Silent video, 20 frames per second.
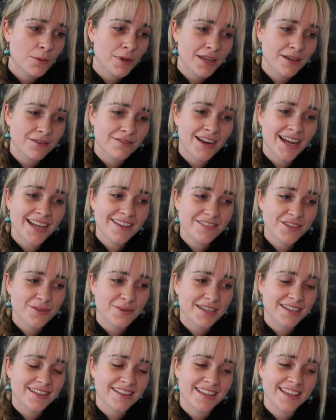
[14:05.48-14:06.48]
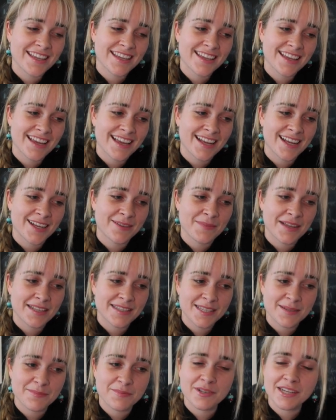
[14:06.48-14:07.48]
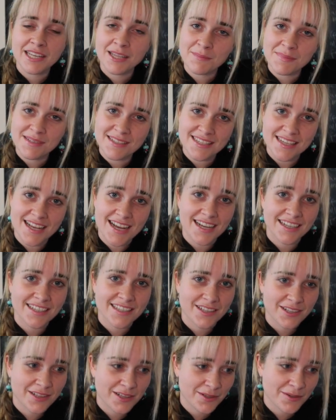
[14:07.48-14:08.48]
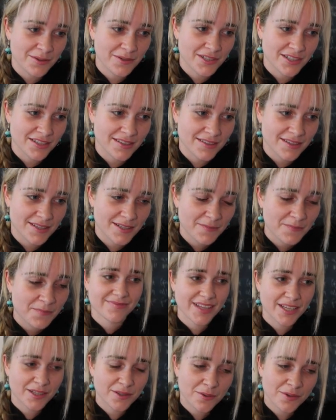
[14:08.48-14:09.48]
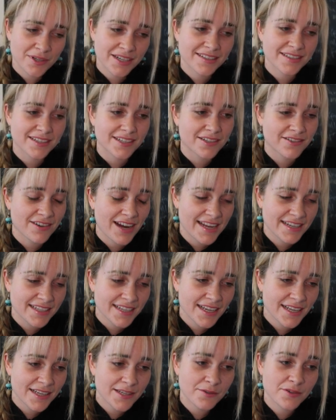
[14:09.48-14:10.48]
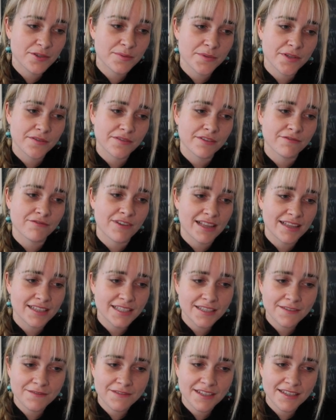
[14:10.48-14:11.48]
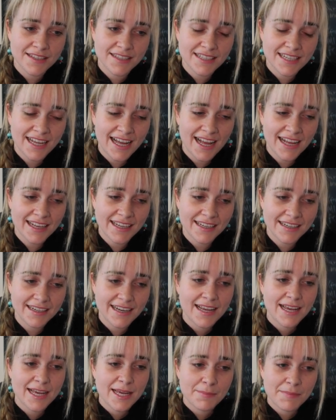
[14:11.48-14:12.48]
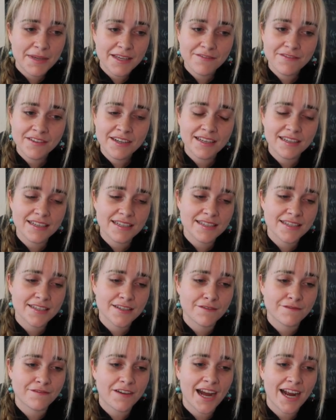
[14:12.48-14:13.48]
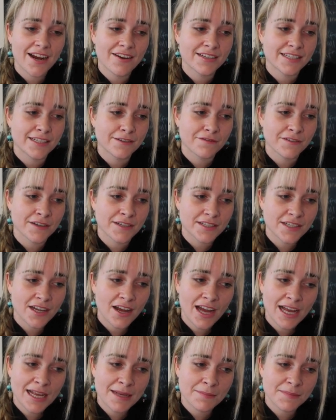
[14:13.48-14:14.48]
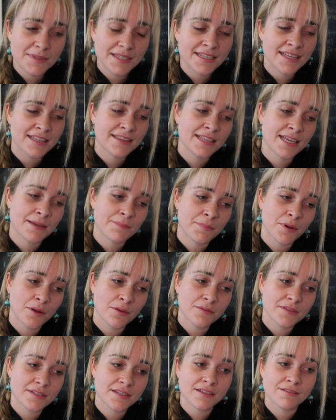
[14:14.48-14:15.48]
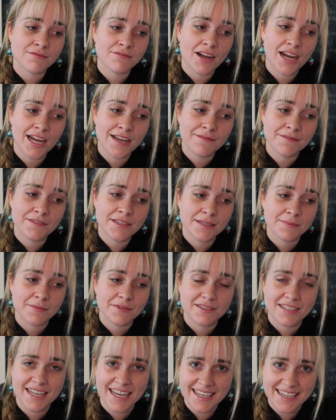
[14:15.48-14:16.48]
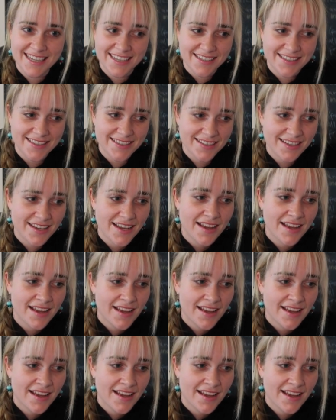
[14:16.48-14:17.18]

we arrive quickly at some pretty bizarre conclusions. According to Crater, who is moving relative to the target, Bev and Alyssa fire at different times, yet their bolts arrive simultaneous.